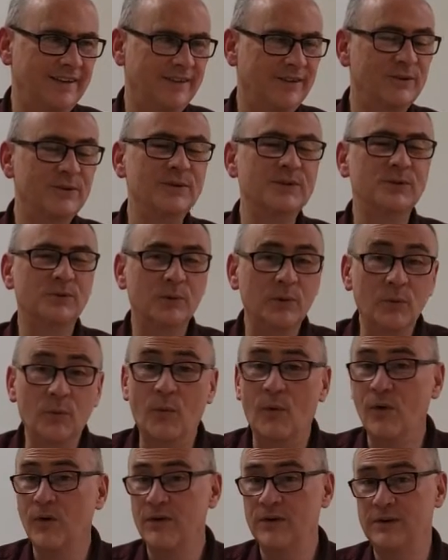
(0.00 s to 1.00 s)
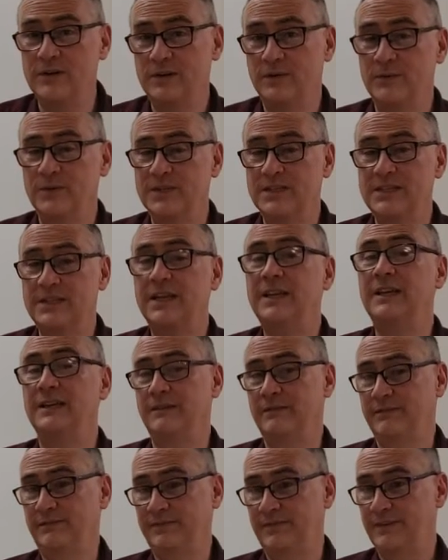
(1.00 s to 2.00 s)
There is a reward to
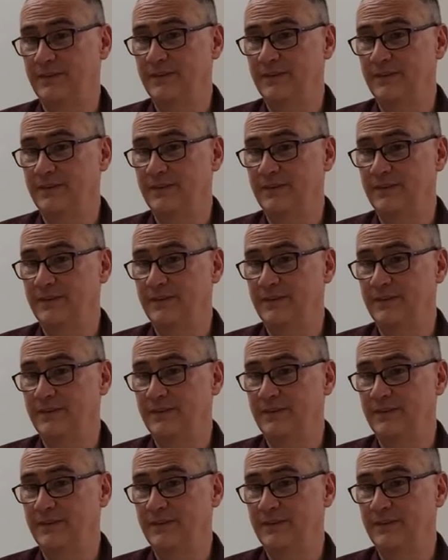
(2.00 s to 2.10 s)
receive.